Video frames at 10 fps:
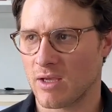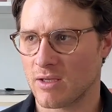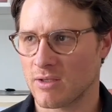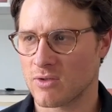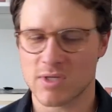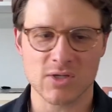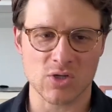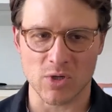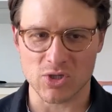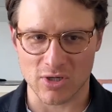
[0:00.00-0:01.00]
you see so
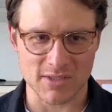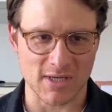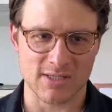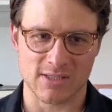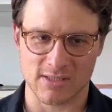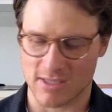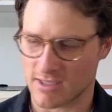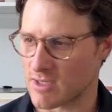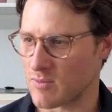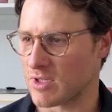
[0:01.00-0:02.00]
much
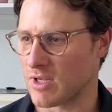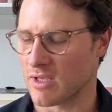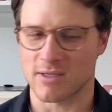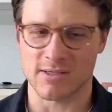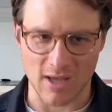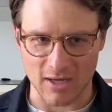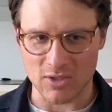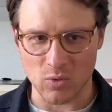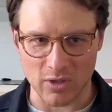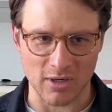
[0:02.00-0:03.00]
criticism, and like design
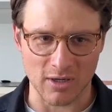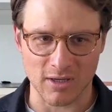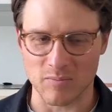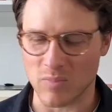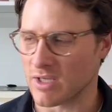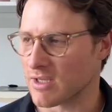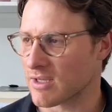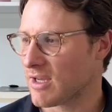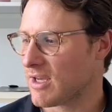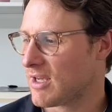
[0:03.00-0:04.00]
Twitter can
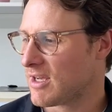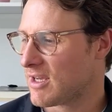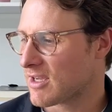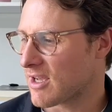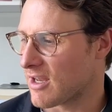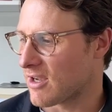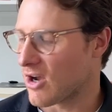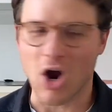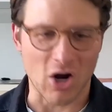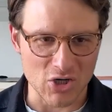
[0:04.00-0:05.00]
be kind of
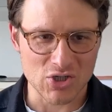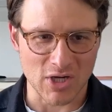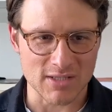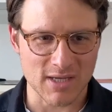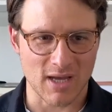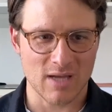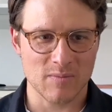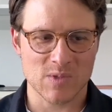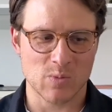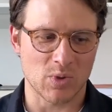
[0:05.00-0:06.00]
harsh at
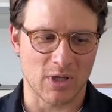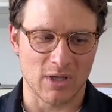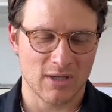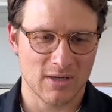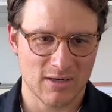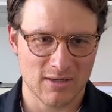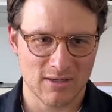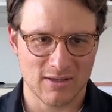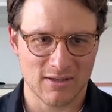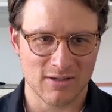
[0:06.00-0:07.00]
times, but
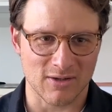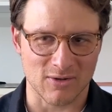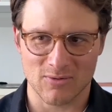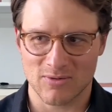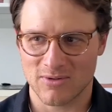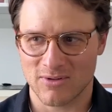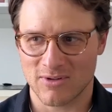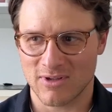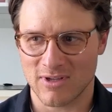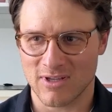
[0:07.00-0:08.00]
you know,
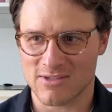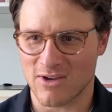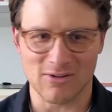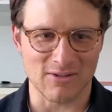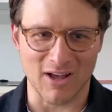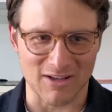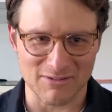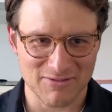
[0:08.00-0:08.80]
it's all love.